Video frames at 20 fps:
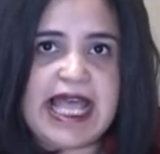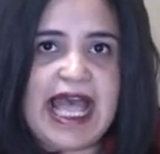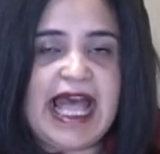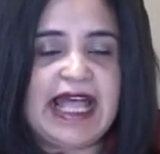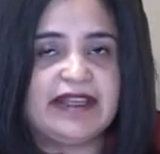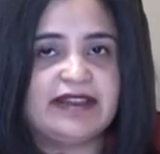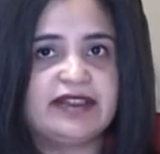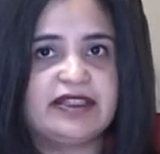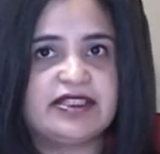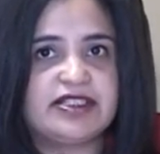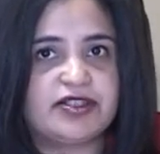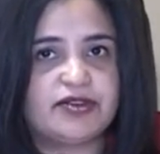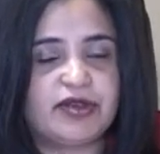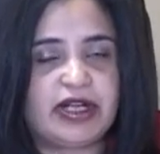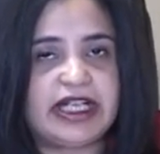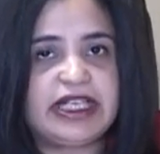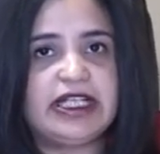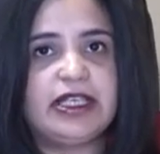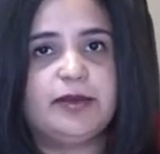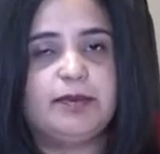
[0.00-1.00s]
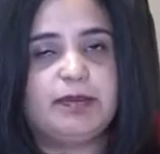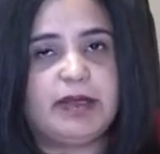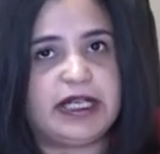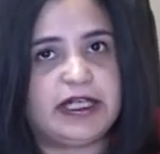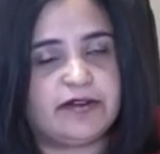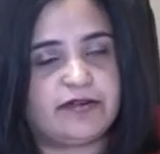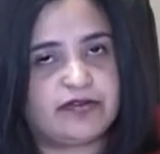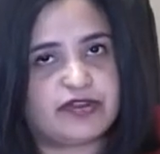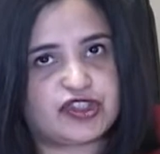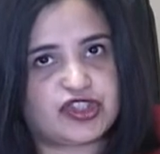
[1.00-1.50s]
and directly
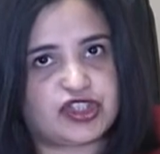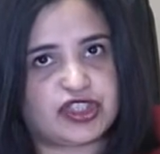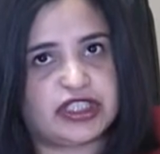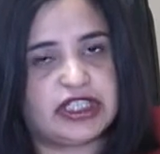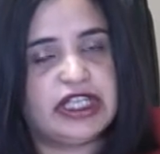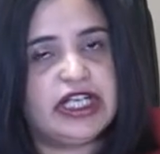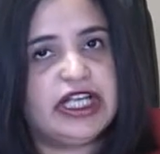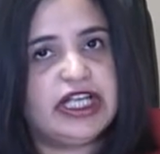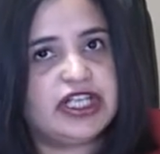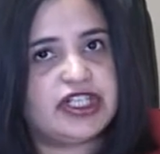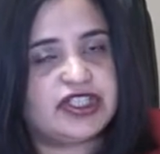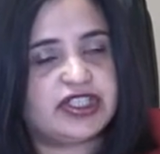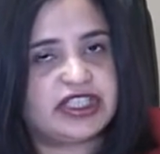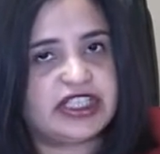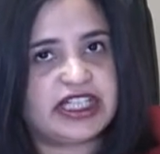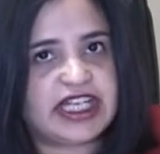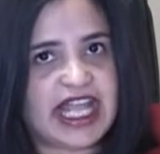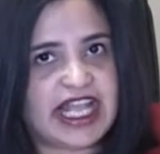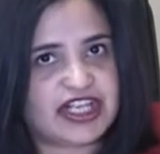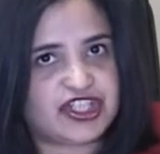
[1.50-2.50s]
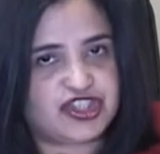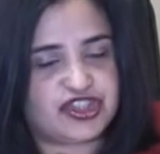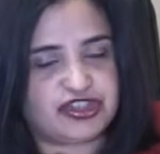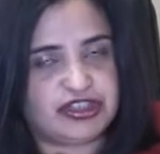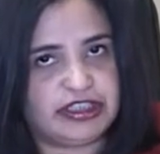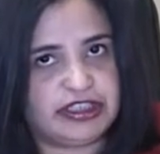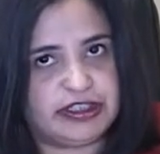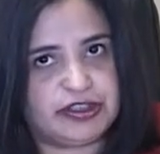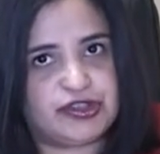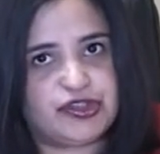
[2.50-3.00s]
beneficial to the
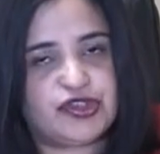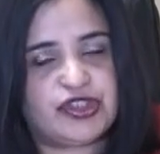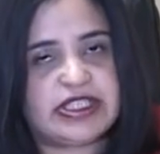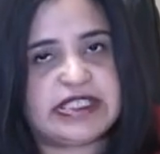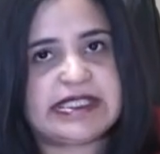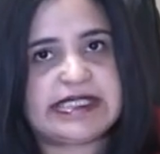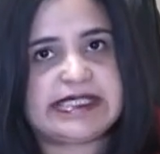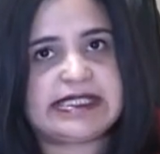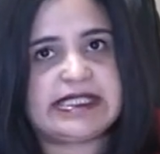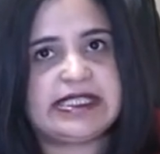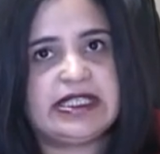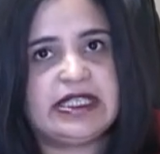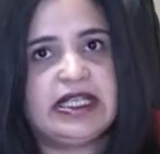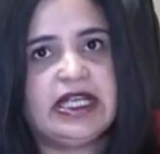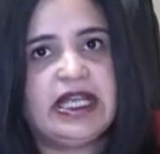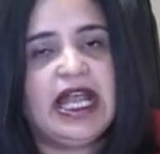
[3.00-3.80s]
national interest.